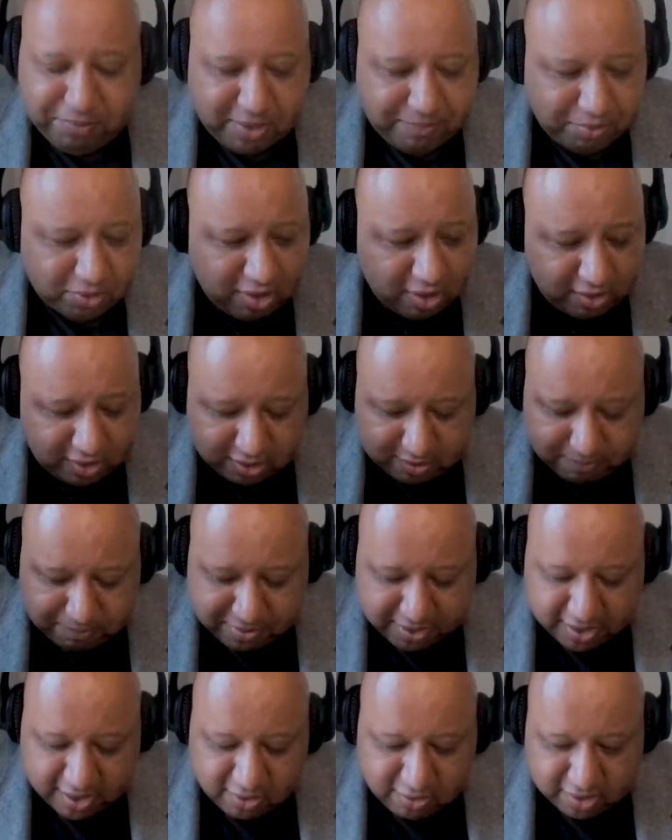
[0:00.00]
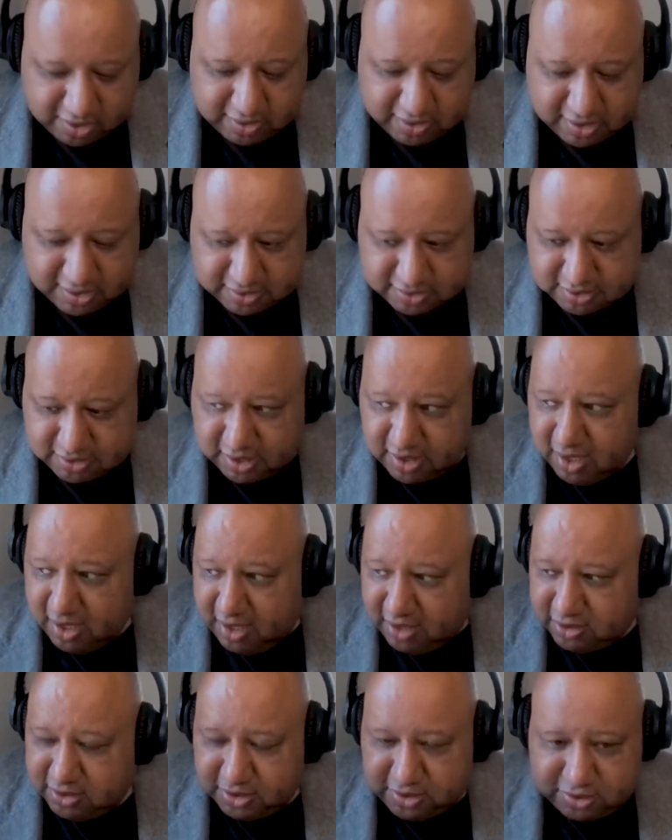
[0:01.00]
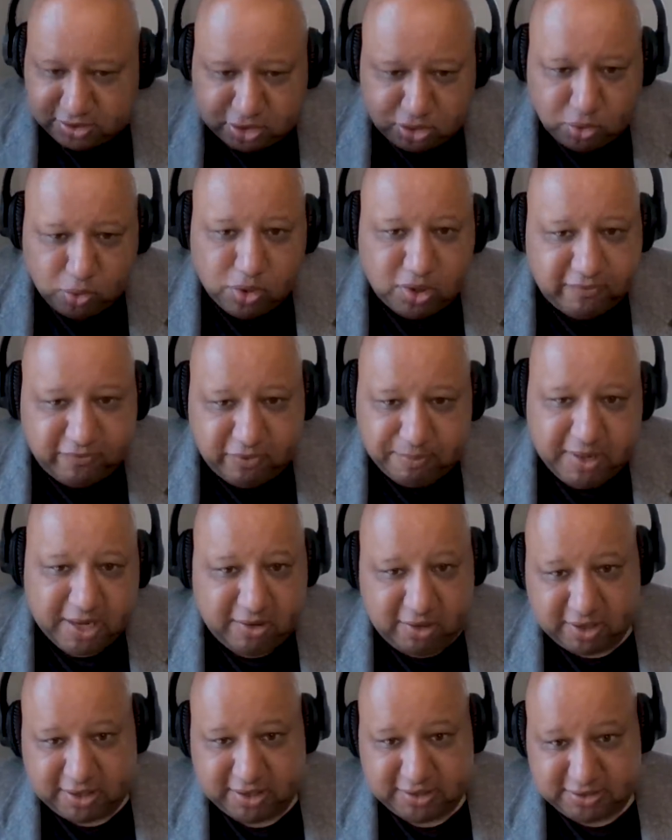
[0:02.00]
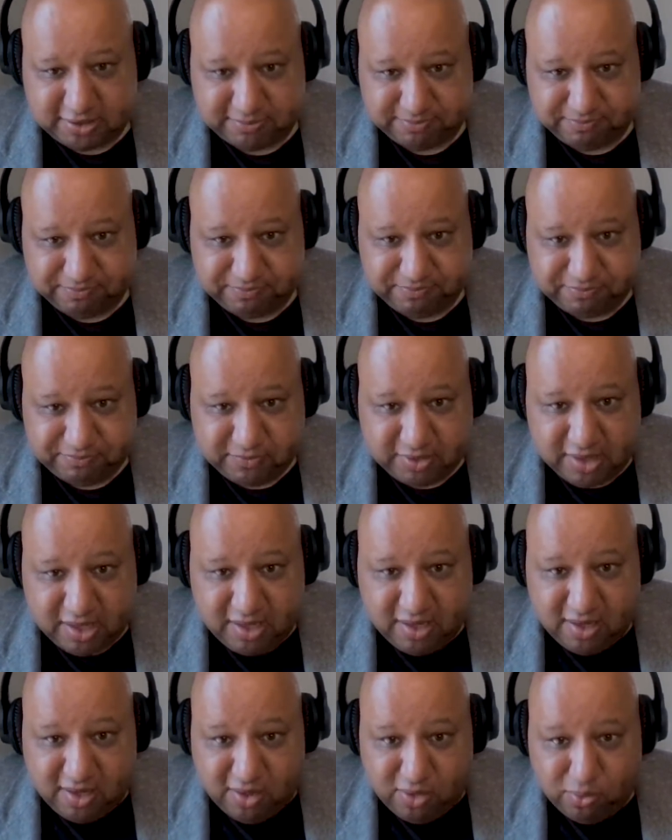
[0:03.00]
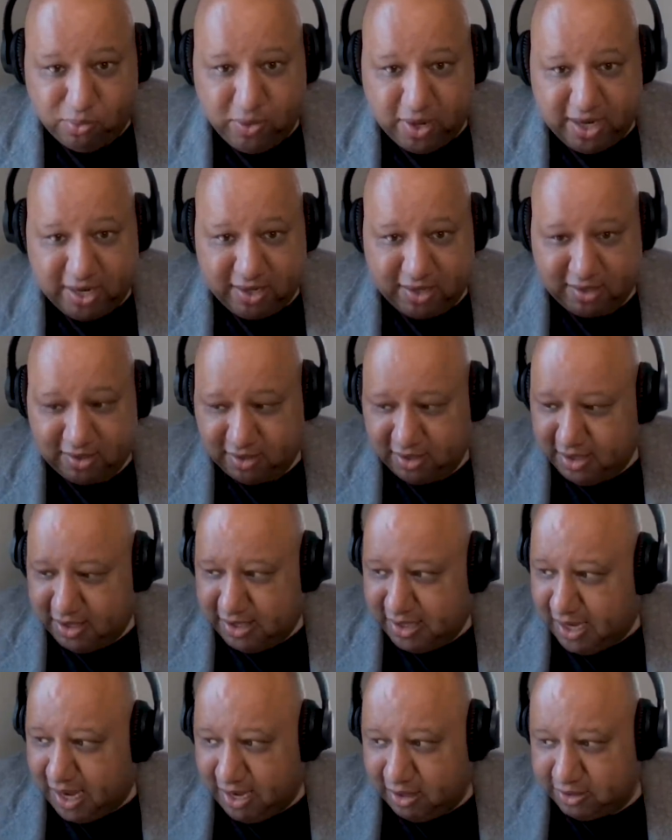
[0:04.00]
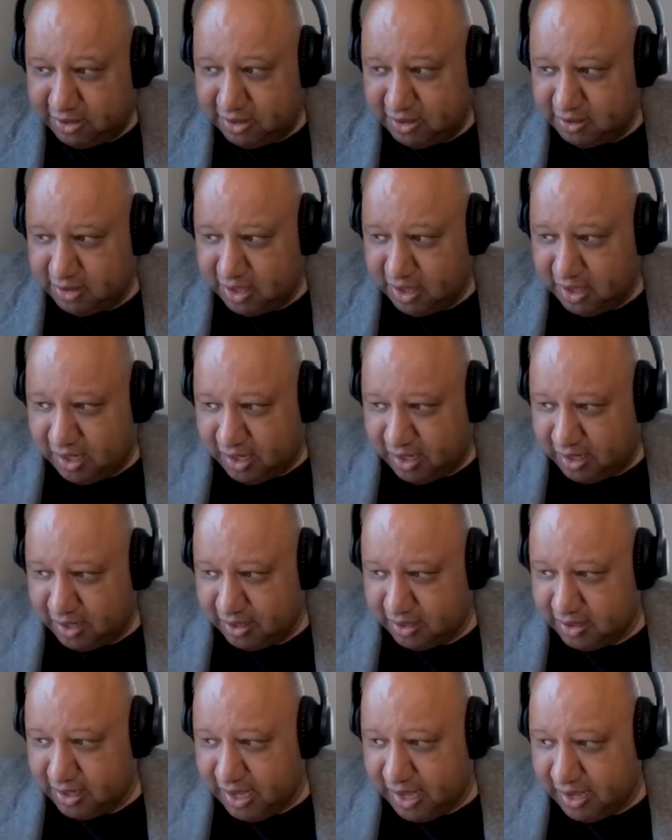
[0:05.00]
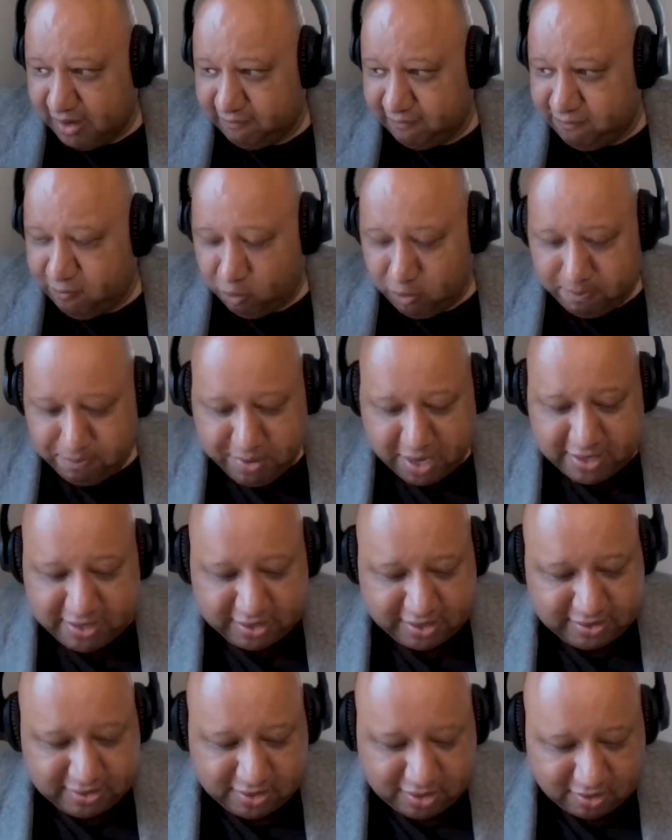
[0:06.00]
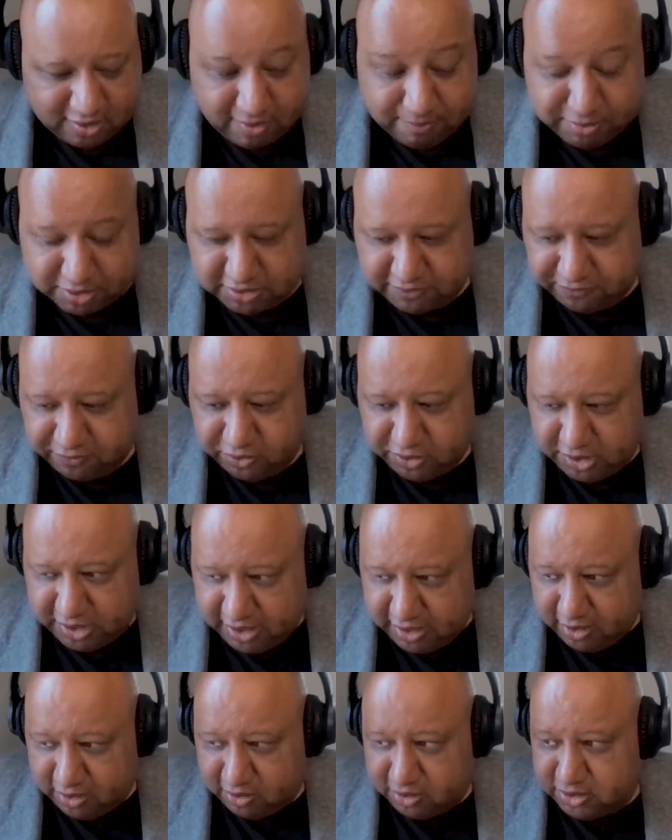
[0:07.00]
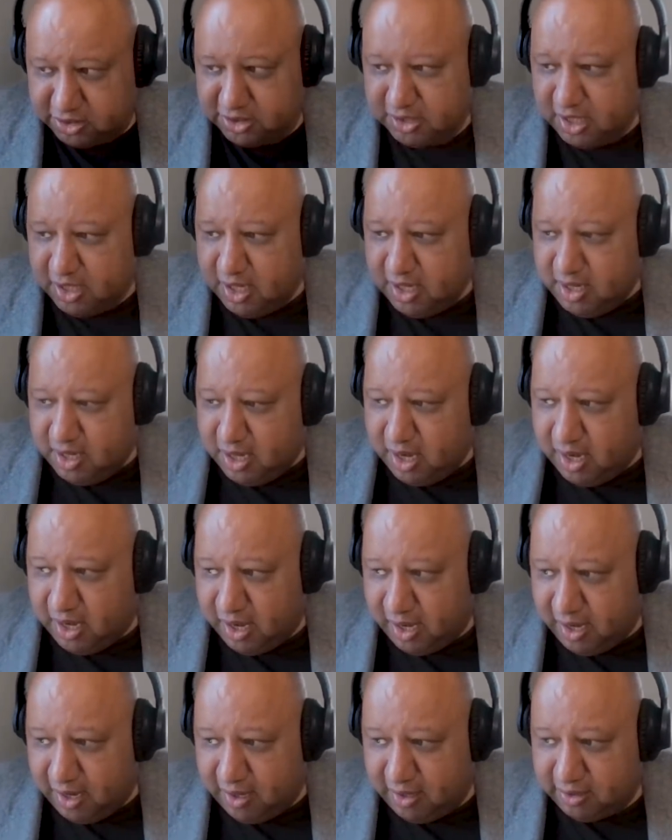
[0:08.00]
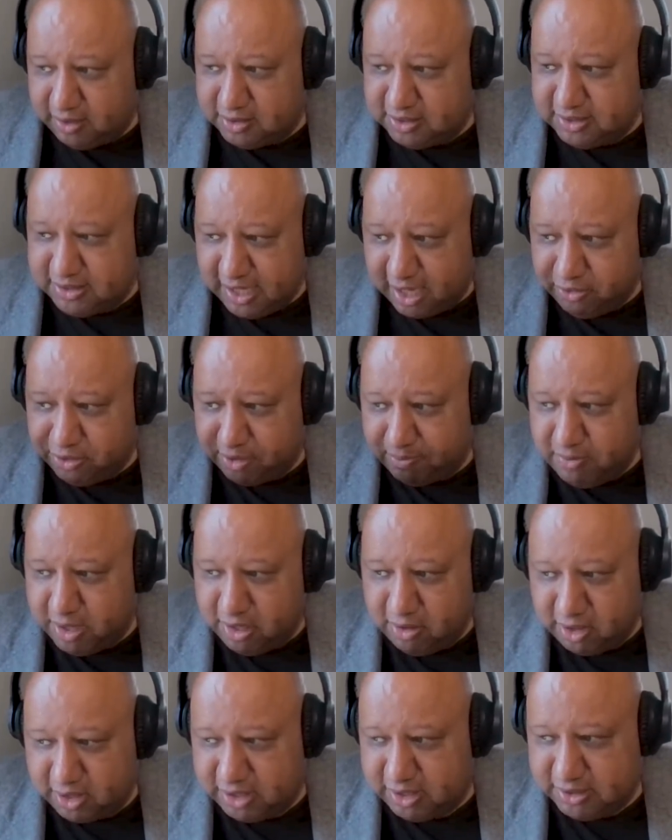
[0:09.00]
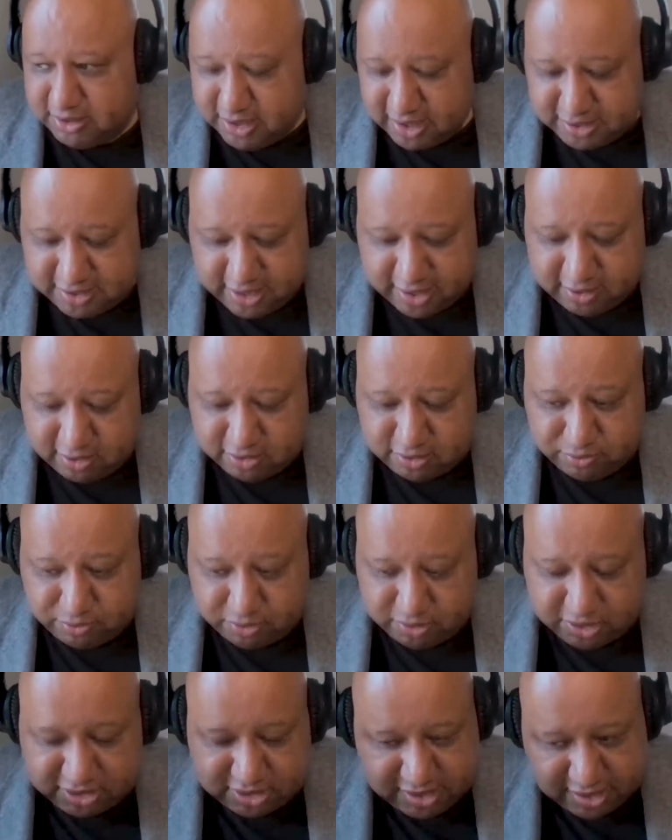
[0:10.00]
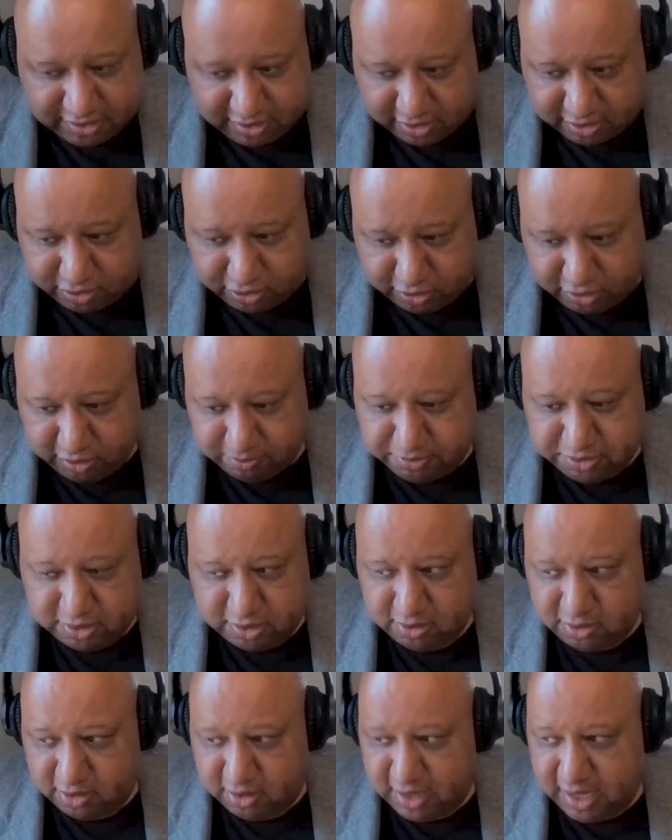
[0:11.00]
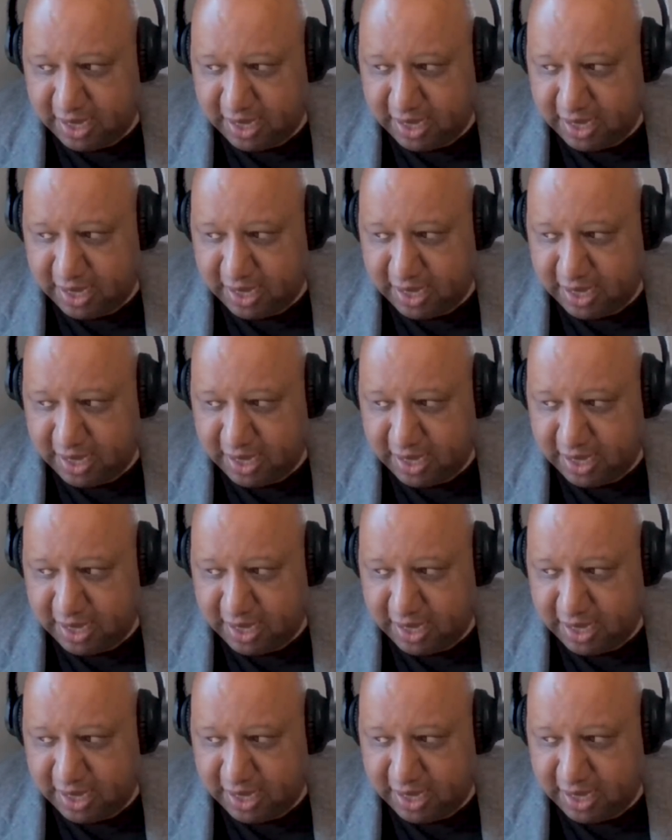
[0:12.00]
People are comparing this to the School of Americas where out in uh, at Fort Benning in Columbus for years, uh, South American dictators would send their troops to learn